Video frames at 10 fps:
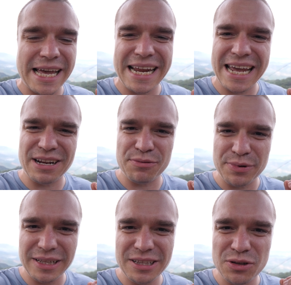and I
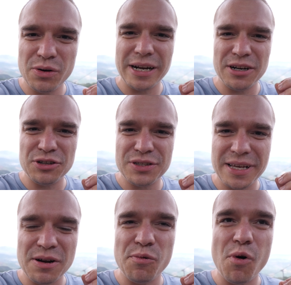really don't
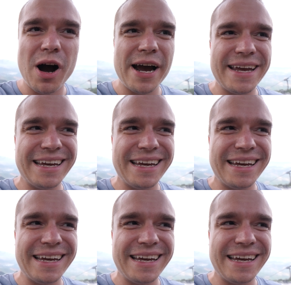understand why